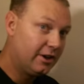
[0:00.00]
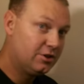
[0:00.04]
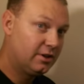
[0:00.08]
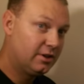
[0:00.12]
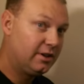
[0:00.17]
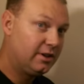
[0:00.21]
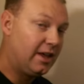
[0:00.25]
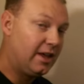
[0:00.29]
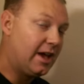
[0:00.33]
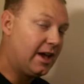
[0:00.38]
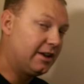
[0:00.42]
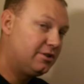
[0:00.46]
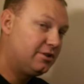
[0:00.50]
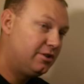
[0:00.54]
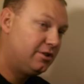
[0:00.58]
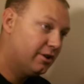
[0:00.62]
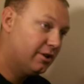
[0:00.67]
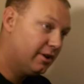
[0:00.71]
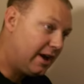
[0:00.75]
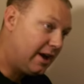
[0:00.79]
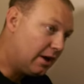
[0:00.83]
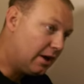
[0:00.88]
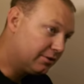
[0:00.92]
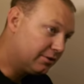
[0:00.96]
engine at
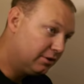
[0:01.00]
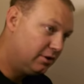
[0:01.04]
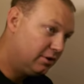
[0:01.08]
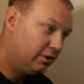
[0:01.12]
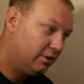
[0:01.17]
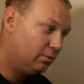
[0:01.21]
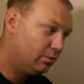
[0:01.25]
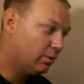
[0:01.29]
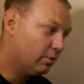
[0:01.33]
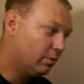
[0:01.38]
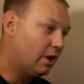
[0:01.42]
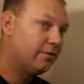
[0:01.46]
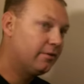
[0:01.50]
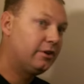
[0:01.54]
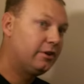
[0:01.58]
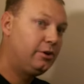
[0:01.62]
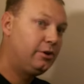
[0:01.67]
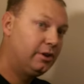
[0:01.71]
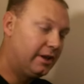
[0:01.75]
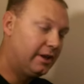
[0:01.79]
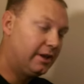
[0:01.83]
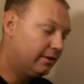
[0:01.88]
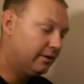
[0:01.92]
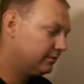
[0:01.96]
your altitude wherever
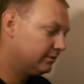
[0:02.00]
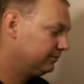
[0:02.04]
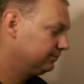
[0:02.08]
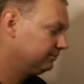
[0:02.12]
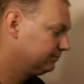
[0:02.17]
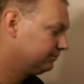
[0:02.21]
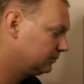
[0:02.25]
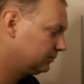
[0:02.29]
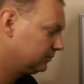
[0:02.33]
you live.